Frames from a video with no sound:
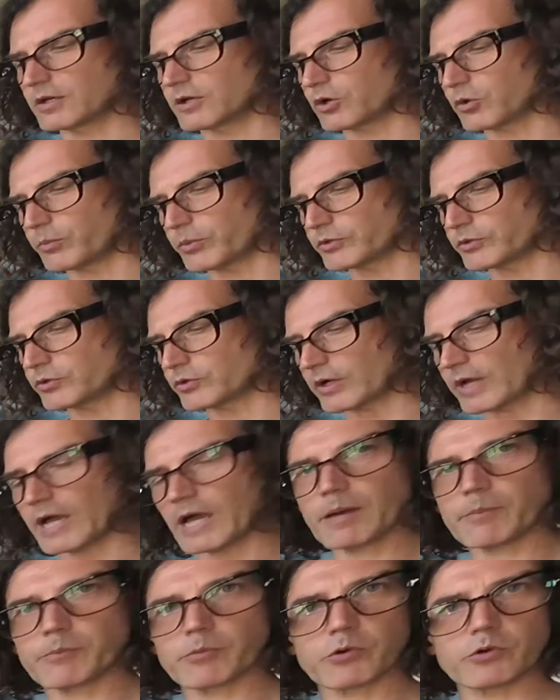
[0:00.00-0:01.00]
open your
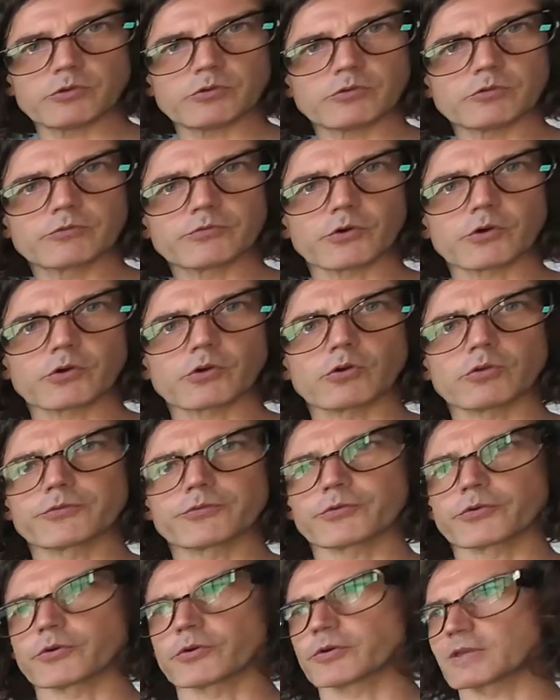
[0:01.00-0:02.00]
app or use Focal
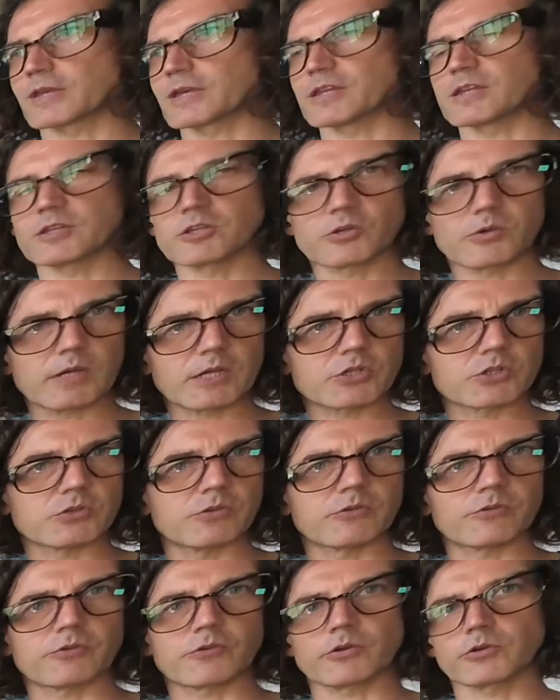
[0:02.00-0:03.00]
for getting
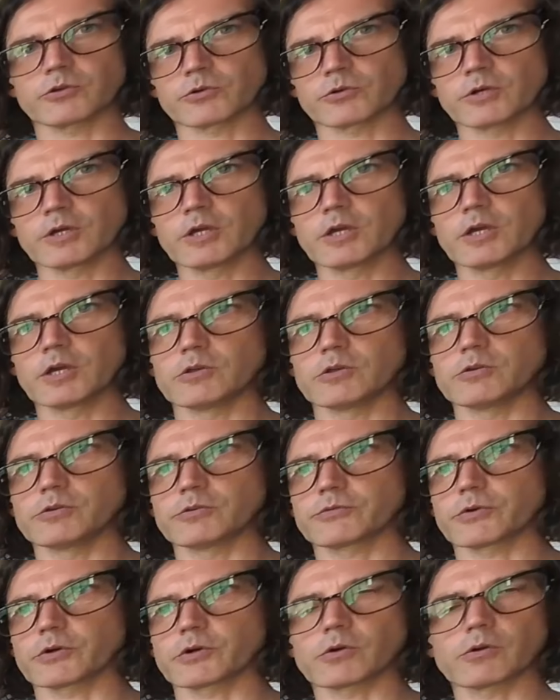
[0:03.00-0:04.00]
directions, or you
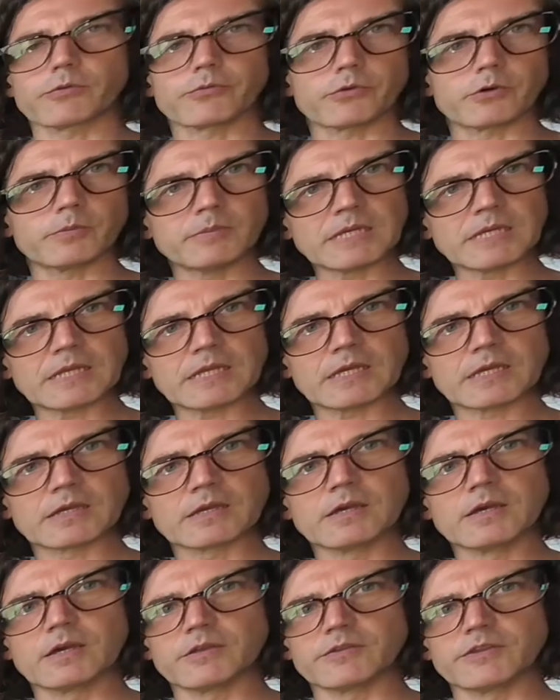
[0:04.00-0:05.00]
use Focal for a meeting,